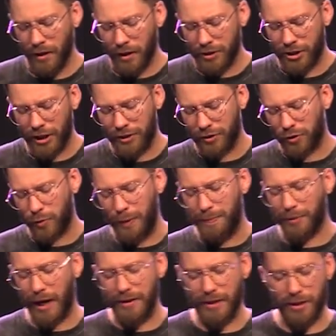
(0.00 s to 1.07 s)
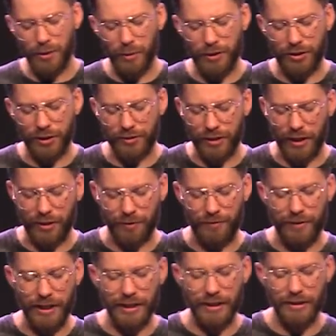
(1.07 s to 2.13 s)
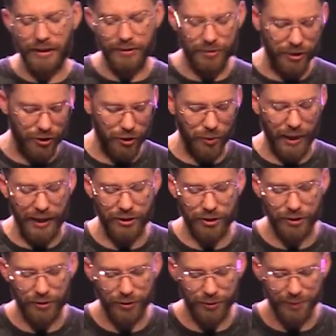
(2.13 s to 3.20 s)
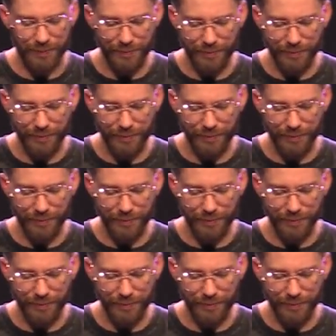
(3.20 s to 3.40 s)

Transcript: Jesus, we pray that you would just intervene in these situations.